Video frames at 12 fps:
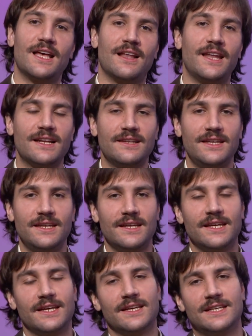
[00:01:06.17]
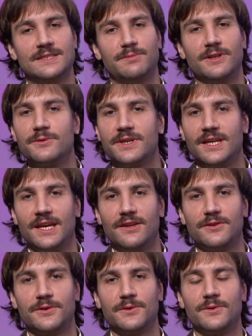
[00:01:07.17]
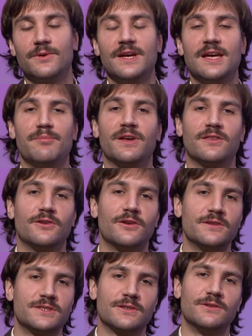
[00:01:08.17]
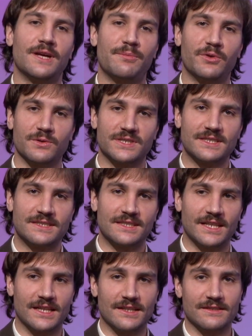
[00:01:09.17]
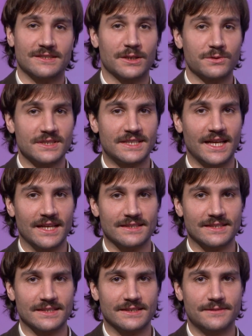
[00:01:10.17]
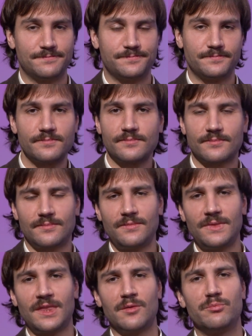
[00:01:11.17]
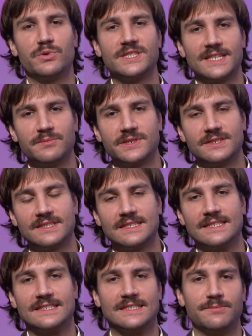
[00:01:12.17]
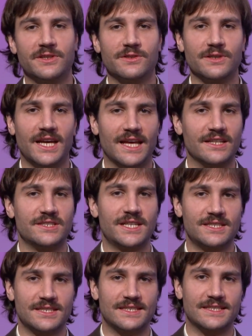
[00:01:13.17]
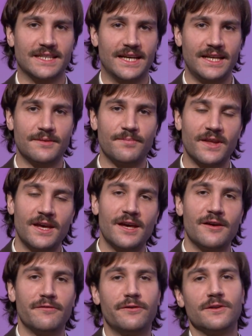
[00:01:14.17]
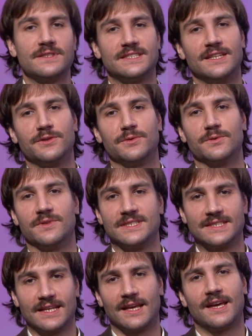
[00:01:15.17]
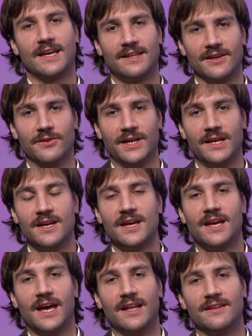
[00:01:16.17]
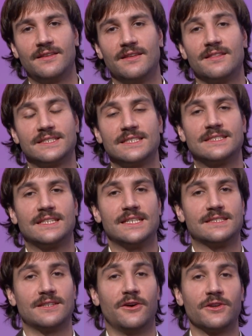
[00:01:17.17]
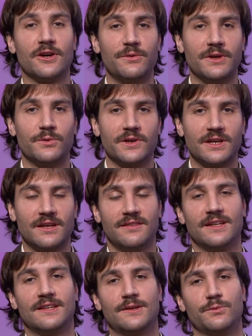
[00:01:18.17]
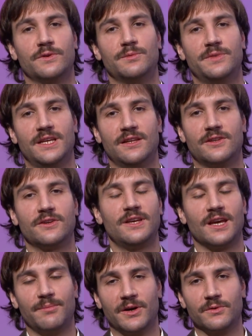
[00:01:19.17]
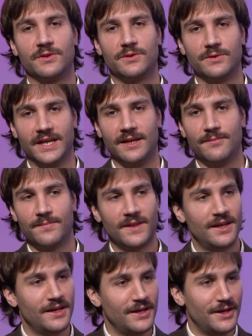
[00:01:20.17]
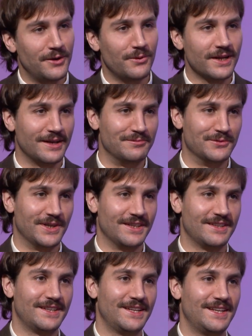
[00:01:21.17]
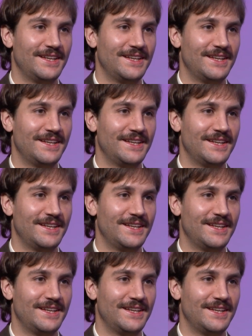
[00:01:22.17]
Lately, he's been looking into methodological approaches in social sciences. Presumptions, Symmetry, and Judges' design falls into this category, and this is his ongoing work that we'll be talking about today. Welcome, Murat.